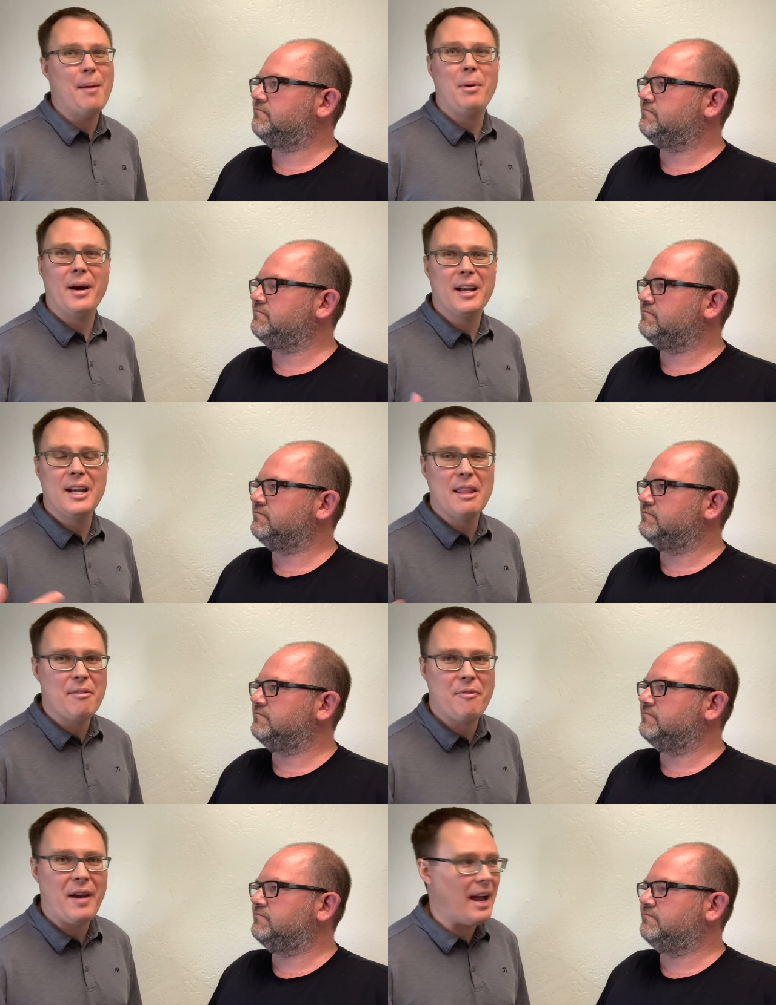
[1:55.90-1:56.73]
Speaker 1: I bought
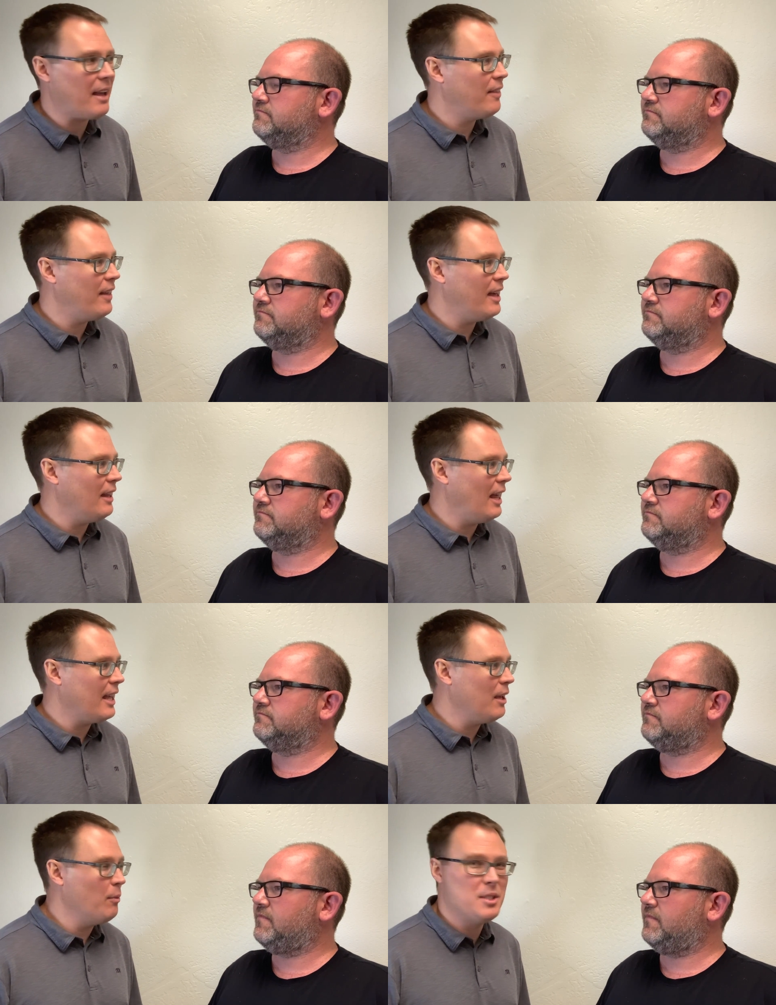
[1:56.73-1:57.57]
into the fact that
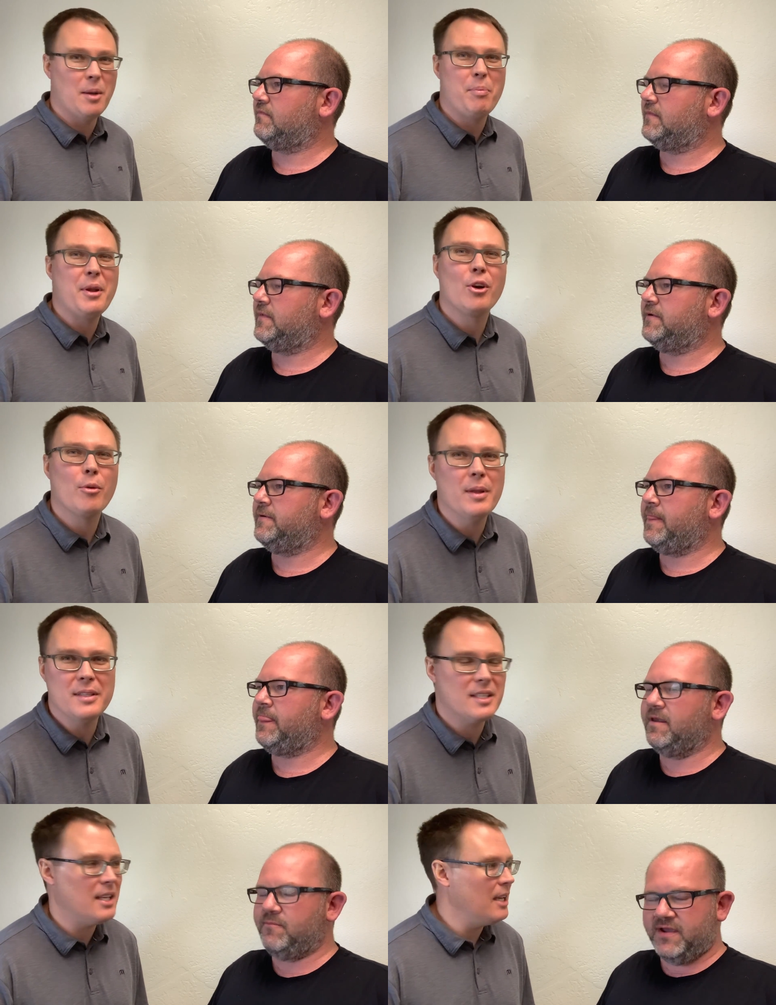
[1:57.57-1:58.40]
like it was a
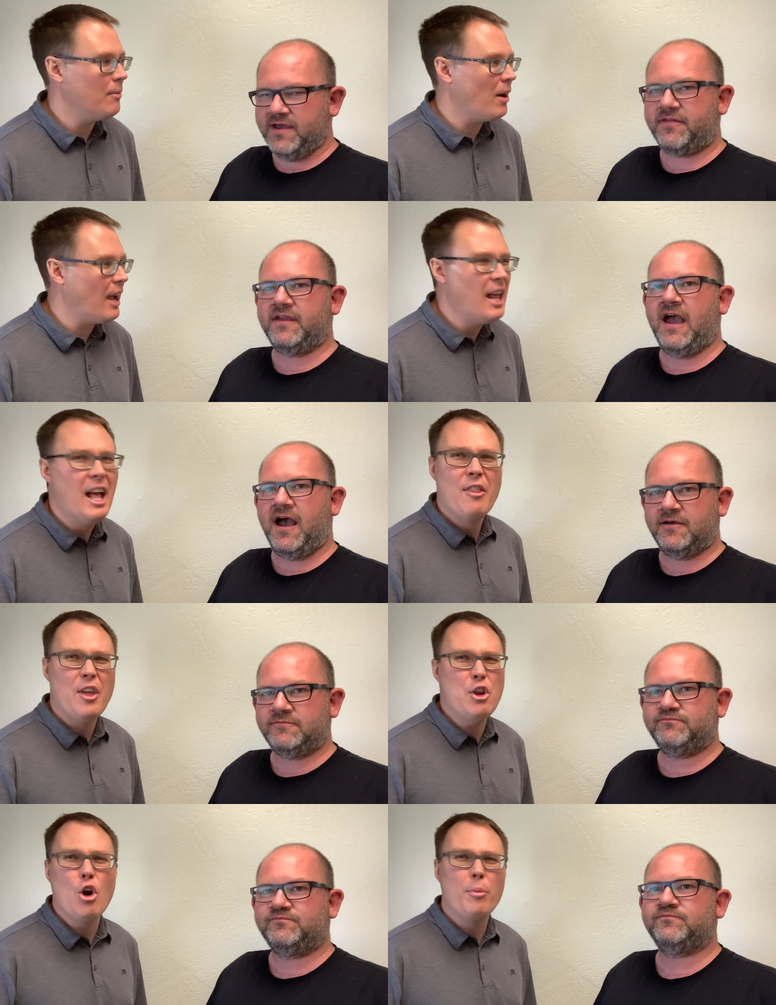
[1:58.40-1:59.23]
pyramid scheme, myth, right?
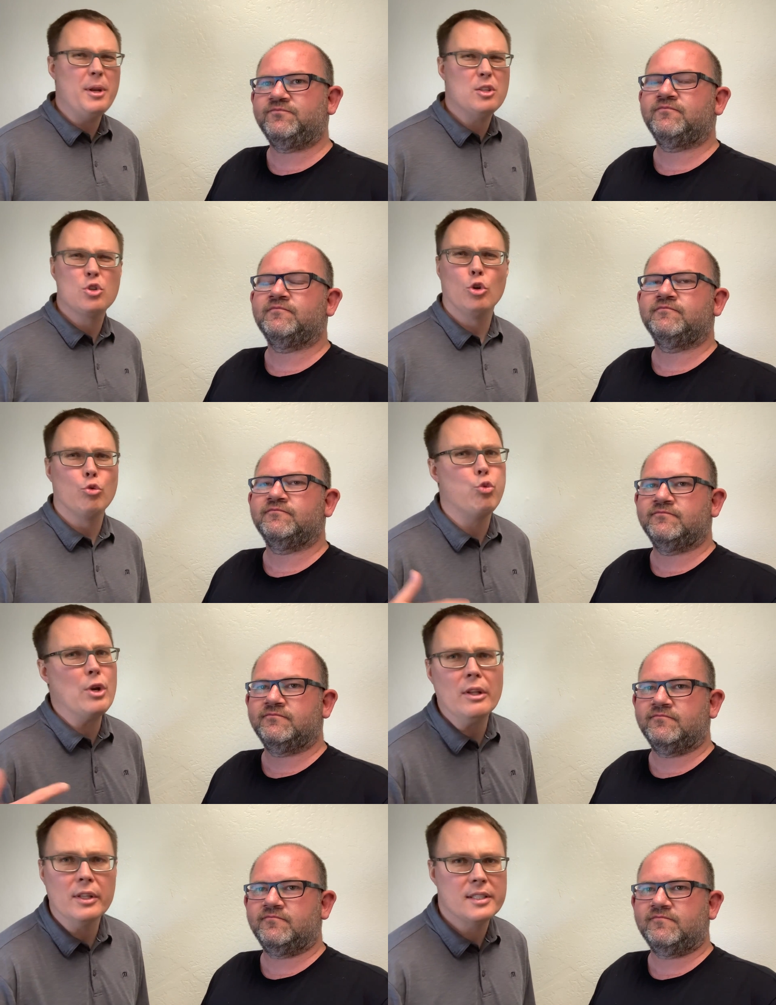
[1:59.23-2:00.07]
Yeah. That nobody
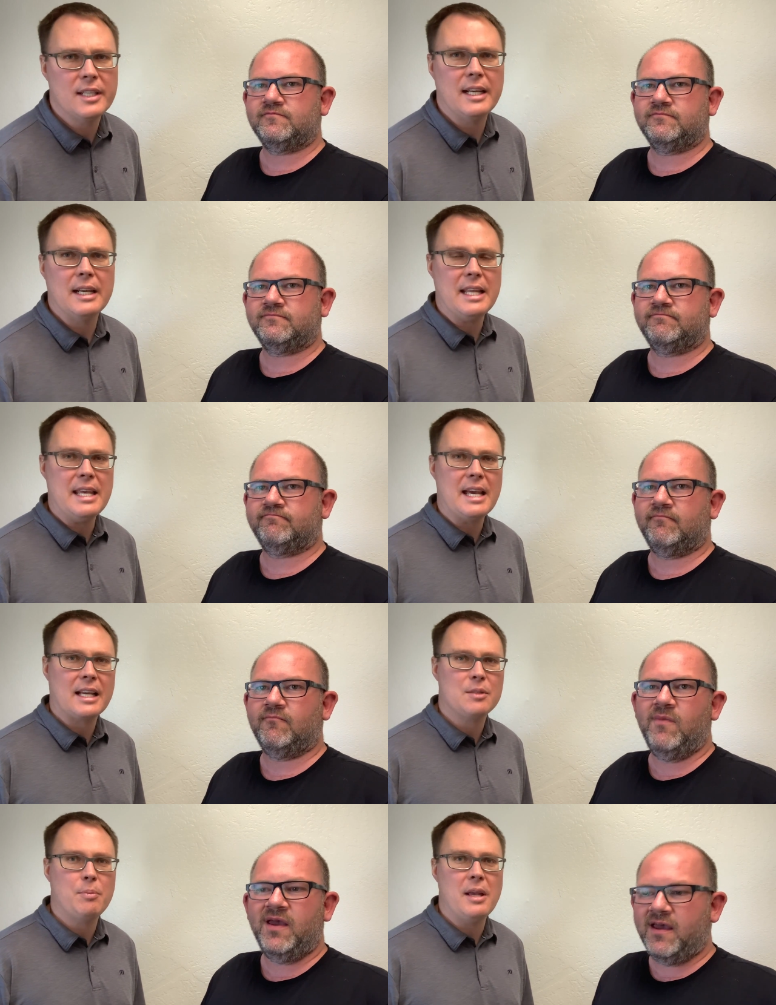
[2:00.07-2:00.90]
sold real estate at
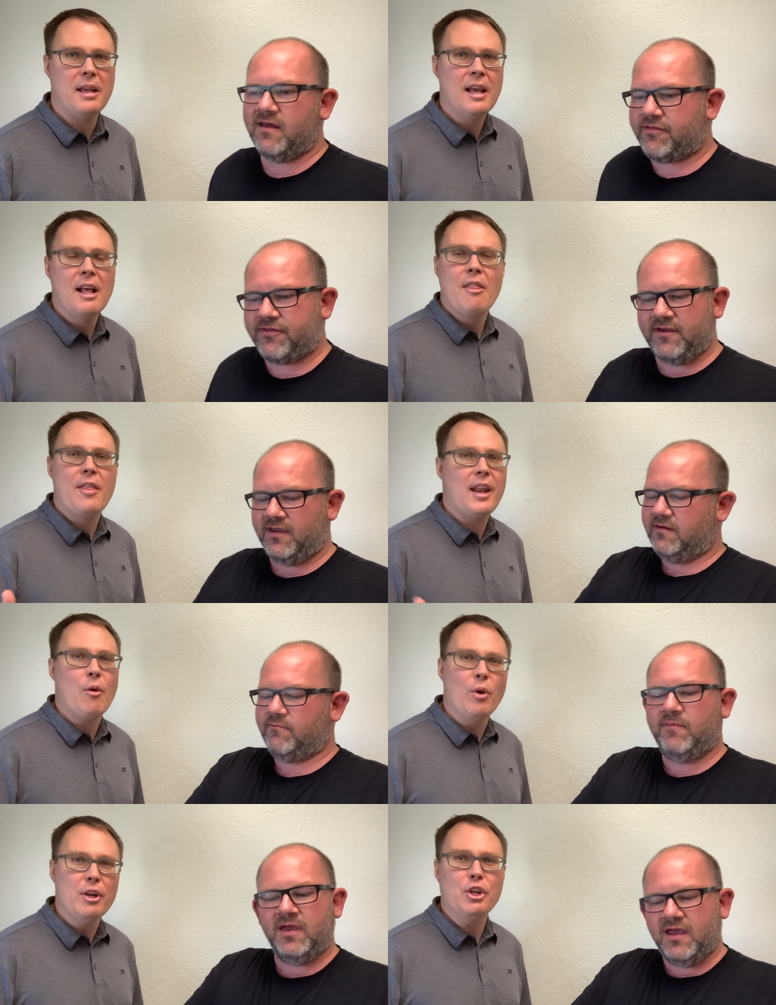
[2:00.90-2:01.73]
eXp, myth,
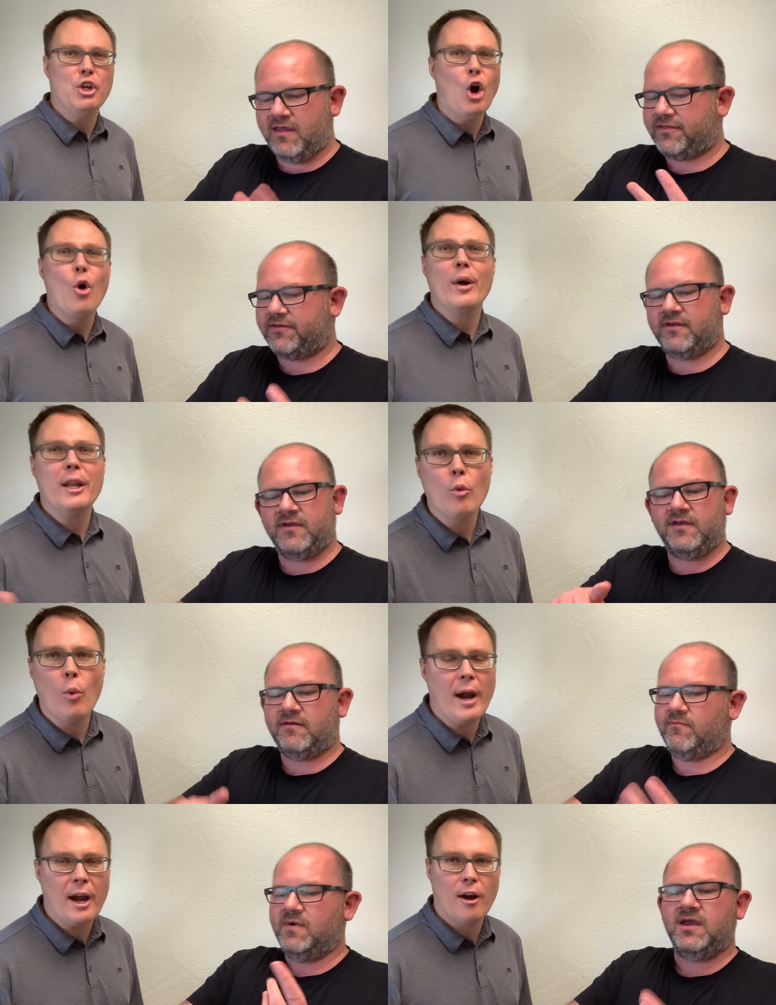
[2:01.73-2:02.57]
that it wouldn't myth, go
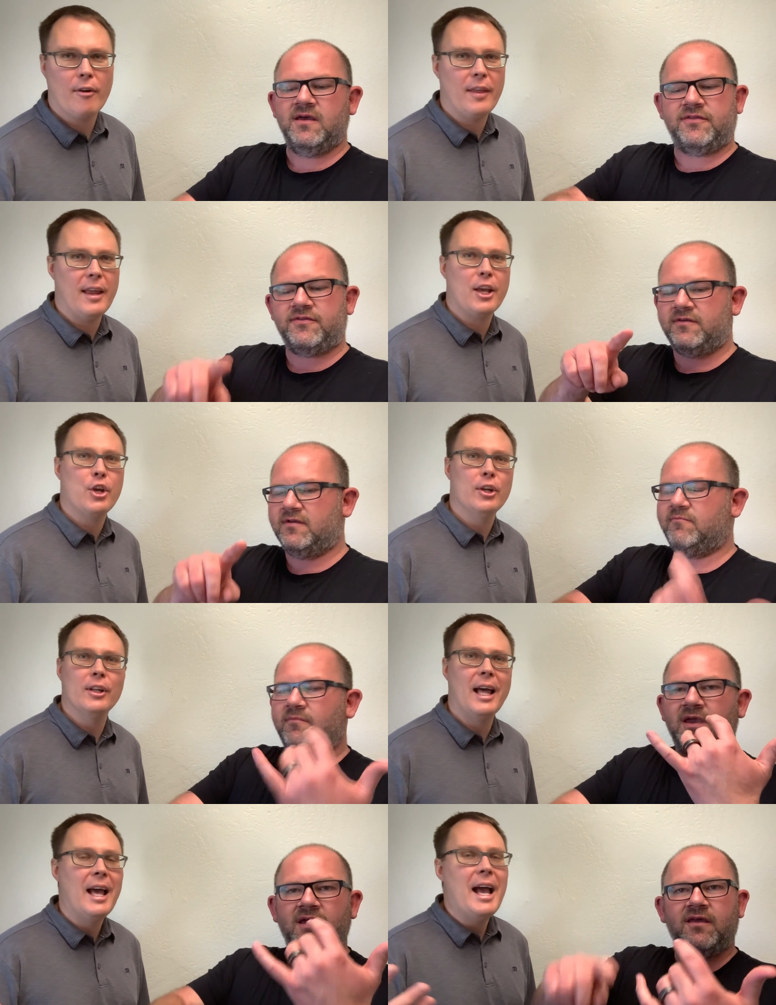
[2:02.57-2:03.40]
anywhere, that it
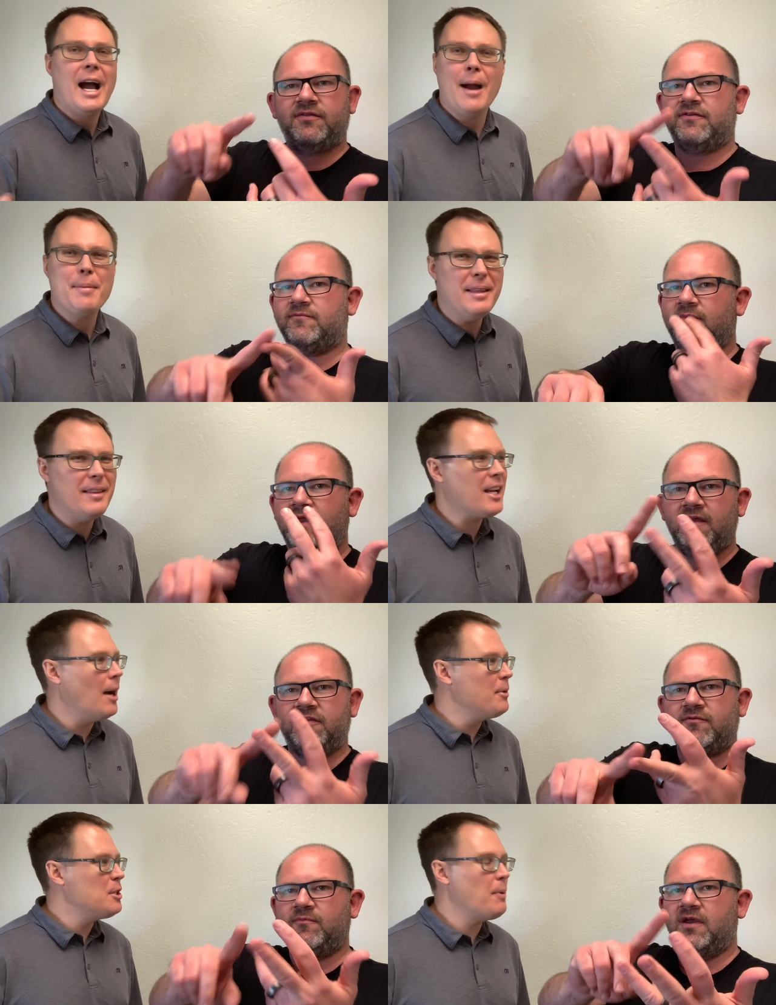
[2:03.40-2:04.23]
could I mean, the
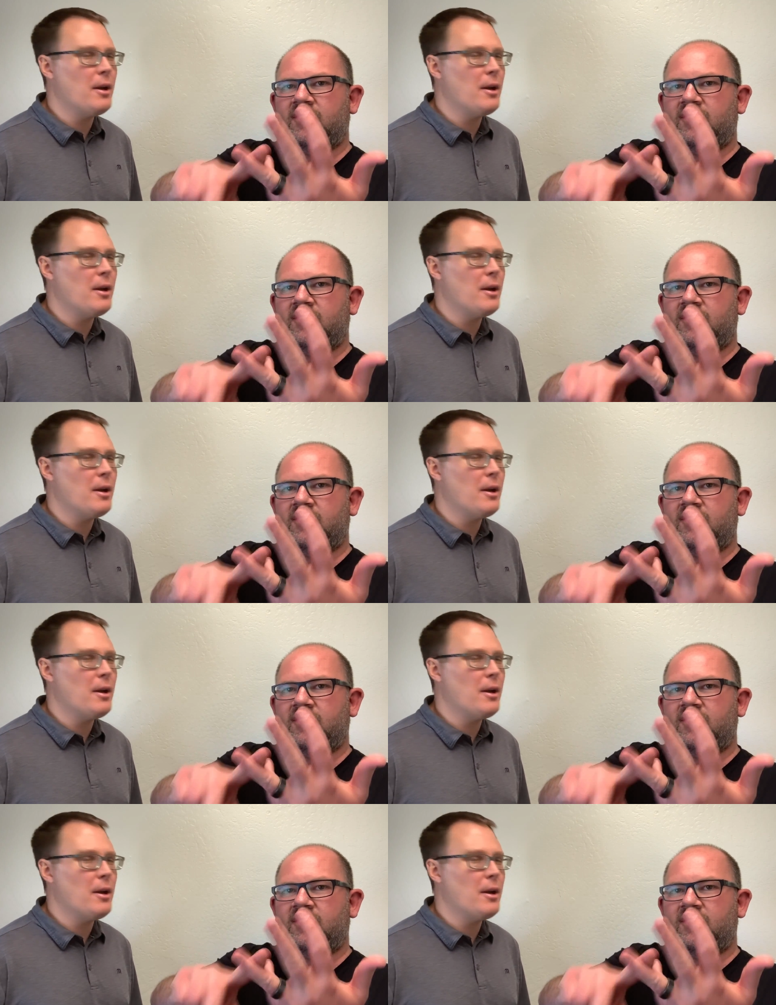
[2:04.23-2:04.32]
company's